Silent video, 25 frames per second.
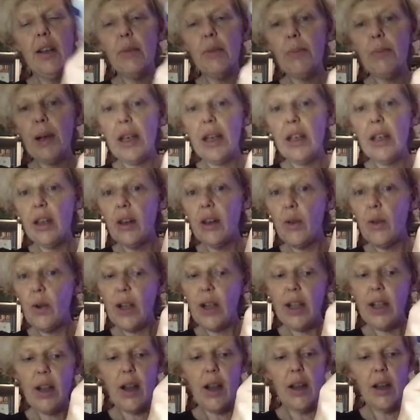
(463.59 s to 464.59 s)
But you know
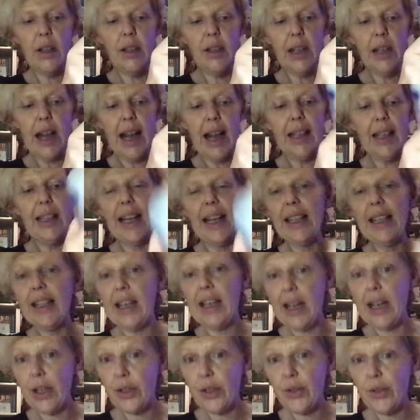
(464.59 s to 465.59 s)
what, y'all? I like the
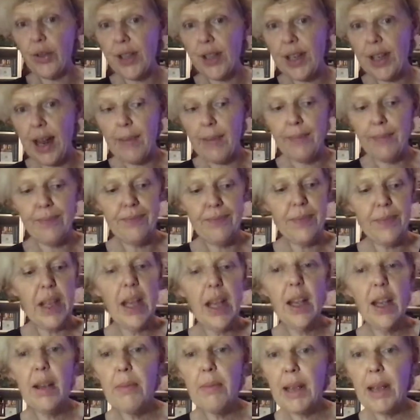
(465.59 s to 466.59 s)
extra step.
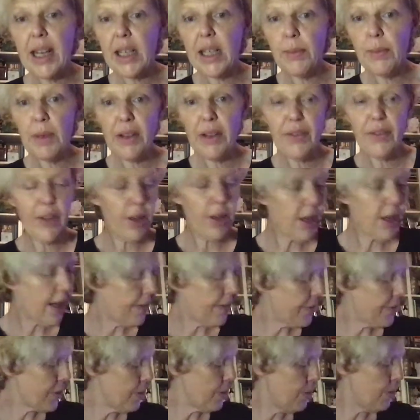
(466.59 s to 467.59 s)
Makes me feel
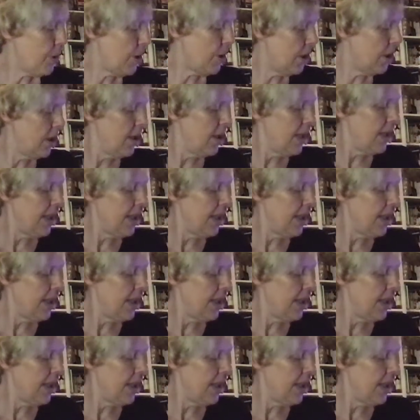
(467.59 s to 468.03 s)
comfortable.